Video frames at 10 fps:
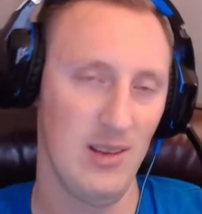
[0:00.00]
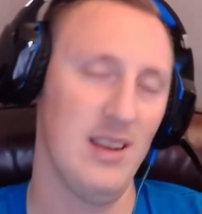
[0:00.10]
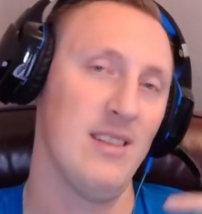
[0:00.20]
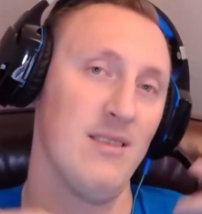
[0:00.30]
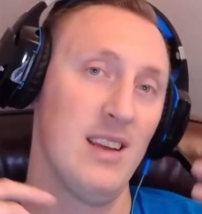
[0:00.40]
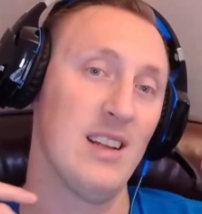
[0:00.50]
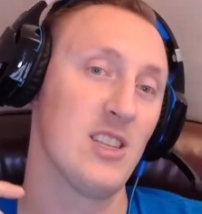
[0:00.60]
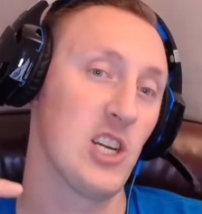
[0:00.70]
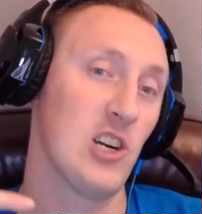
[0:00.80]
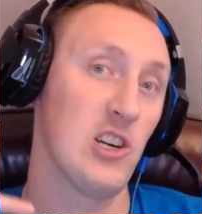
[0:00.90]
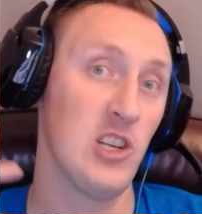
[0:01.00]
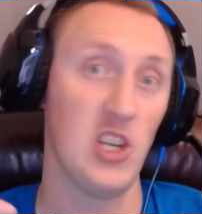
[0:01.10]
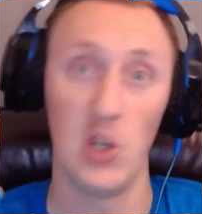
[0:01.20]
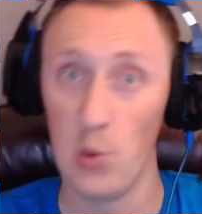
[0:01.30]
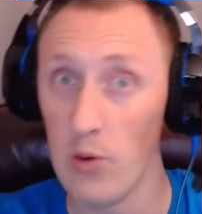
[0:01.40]
and in turn
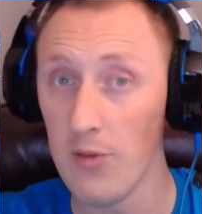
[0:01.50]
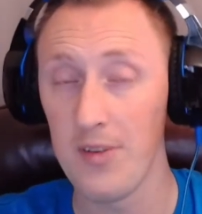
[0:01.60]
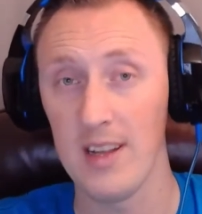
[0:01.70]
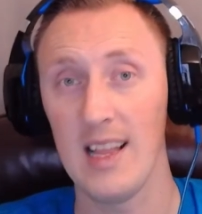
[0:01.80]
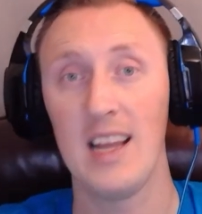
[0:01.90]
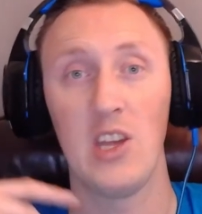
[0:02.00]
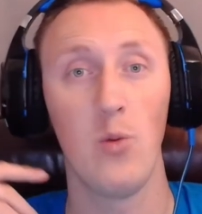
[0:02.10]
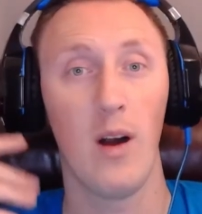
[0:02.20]
you will feel like you